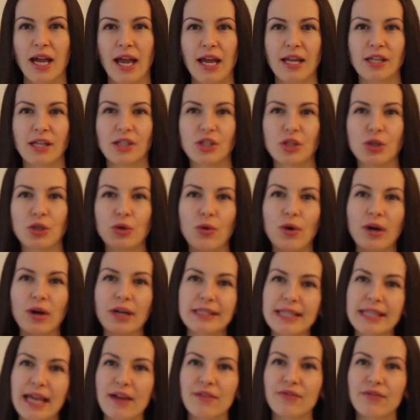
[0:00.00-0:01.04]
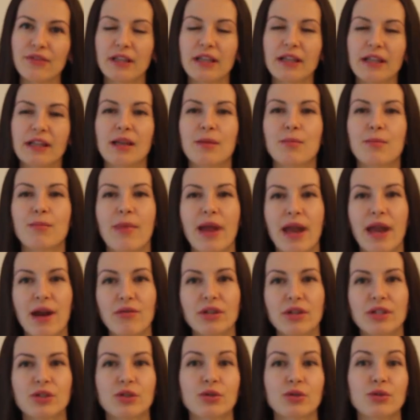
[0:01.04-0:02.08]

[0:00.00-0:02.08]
And you're definitely married